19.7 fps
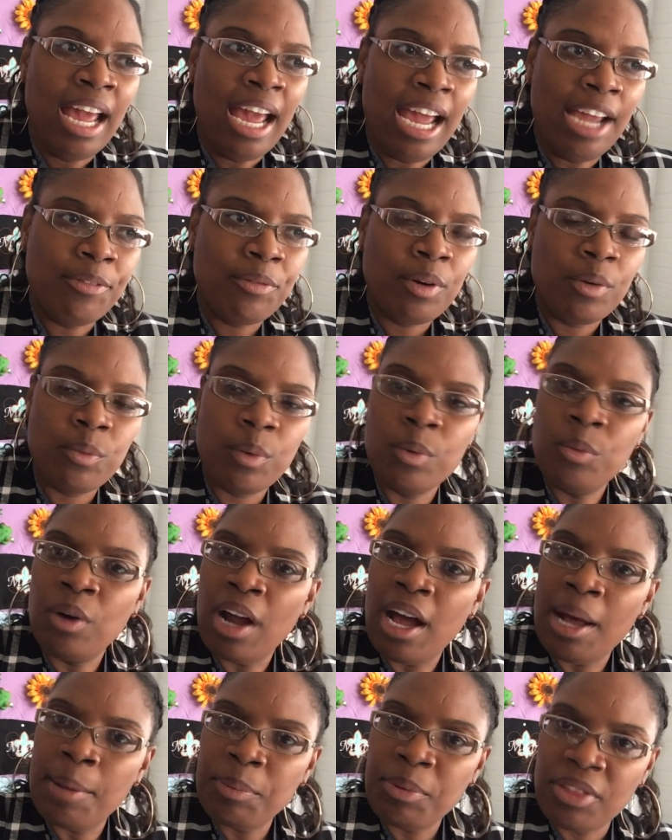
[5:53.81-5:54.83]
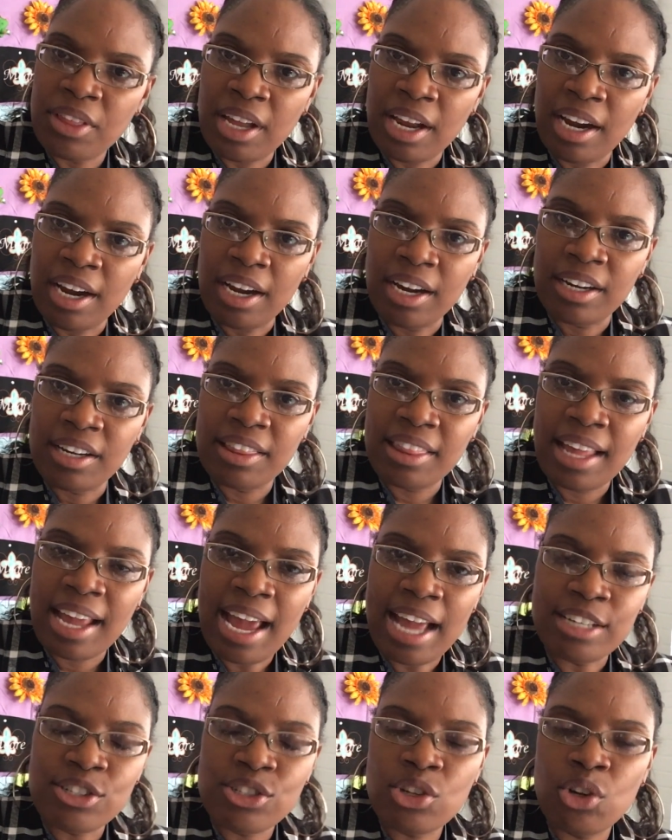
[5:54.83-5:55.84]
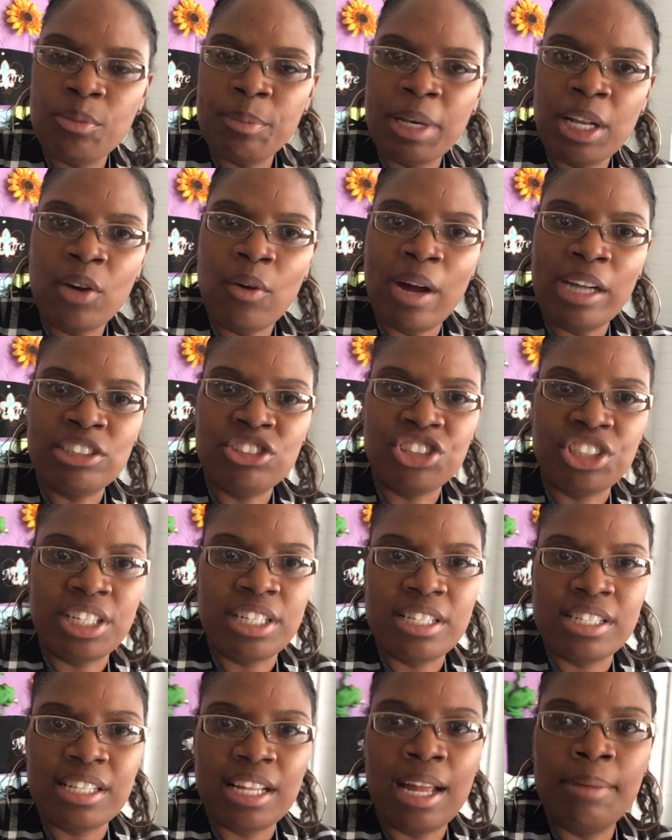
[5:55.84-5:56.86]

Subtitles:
And when we were up there, they had so many questions.